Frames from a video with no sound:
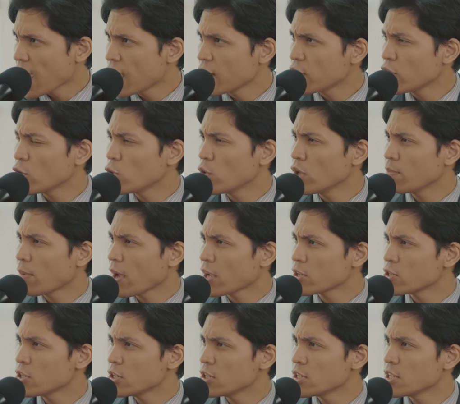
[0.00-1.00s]
And you're doing
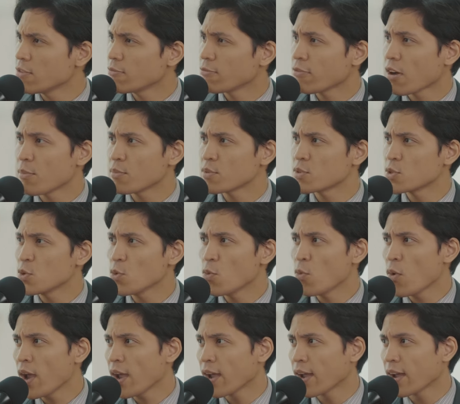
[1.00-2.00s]
Bachelor in Pharmacy
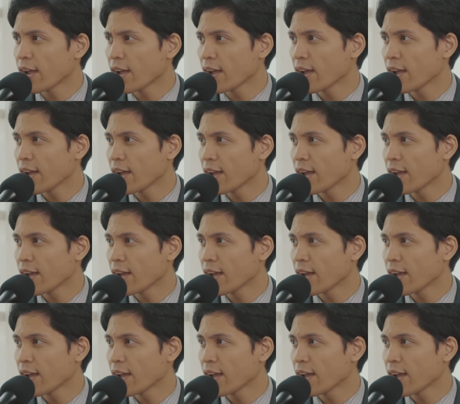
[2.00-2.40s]
where?